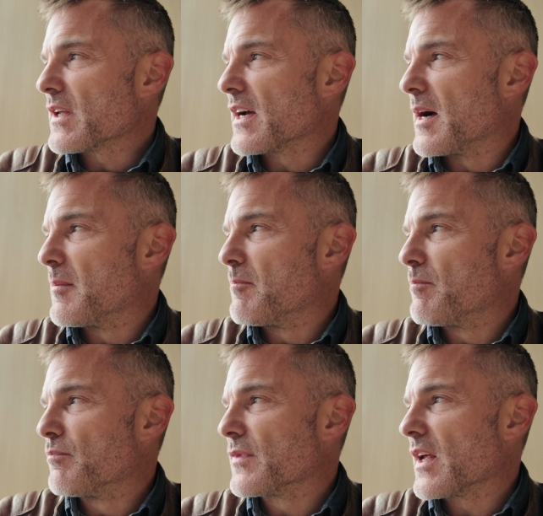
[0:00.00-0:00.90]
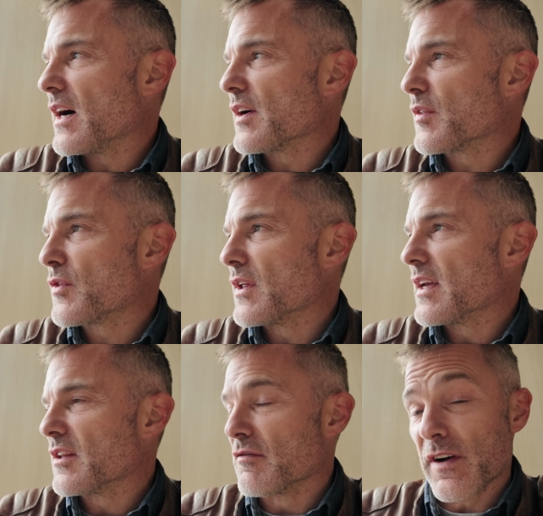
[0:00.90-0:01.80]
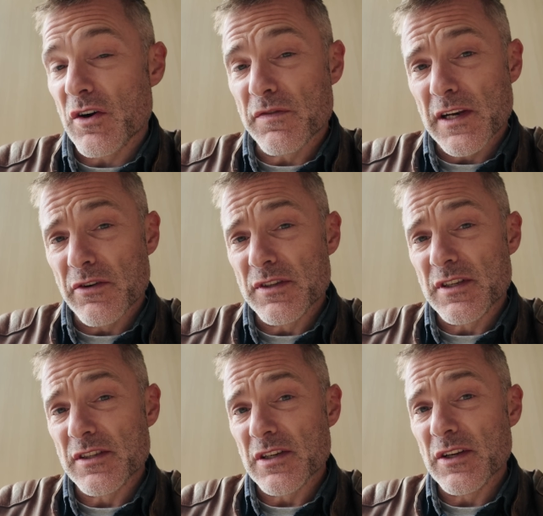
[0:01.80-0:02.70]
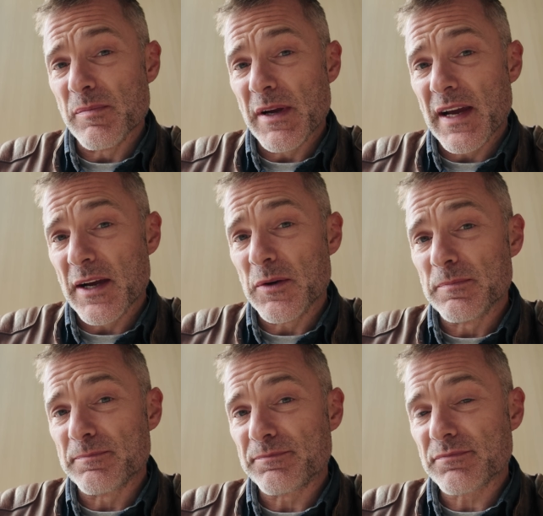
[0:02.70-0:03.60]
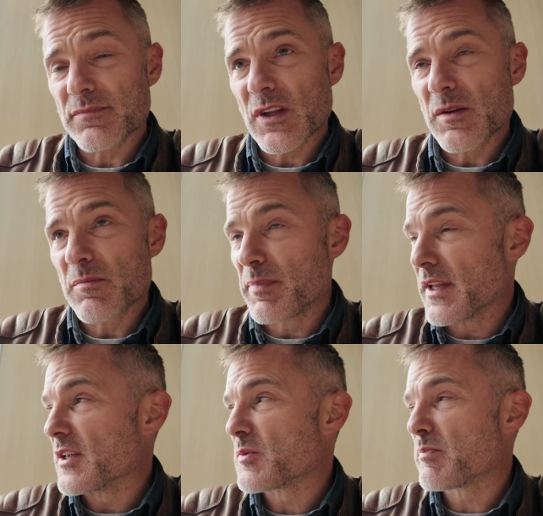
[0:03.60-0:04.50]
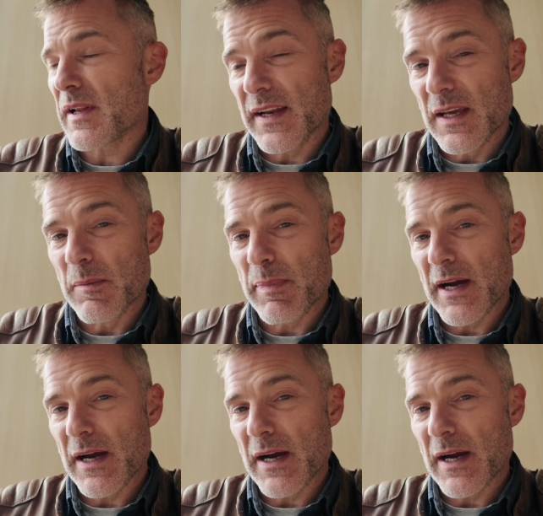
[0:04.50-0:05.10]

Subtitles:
I think the valve clearance is a little bit out, but there's plenty of